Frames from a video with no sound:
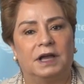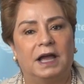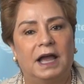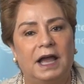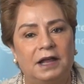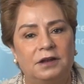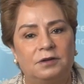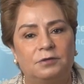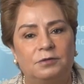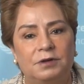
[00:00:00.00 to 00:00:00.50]

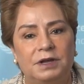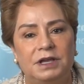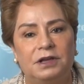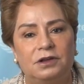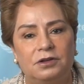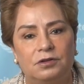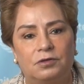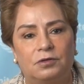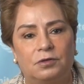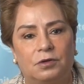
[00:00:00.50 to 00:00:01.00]
and
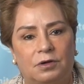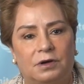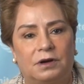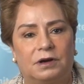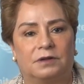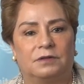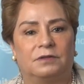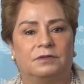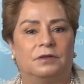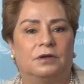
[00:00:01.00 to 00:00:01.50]

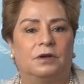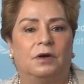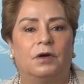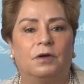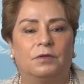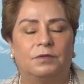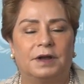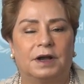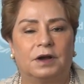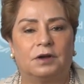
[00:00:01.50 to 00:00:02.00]
reinsurers
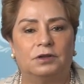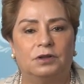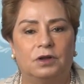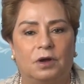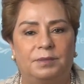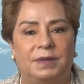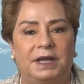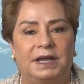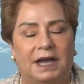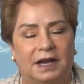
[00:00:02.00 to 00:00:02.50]
of
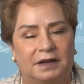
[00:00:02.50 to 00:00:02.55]
economic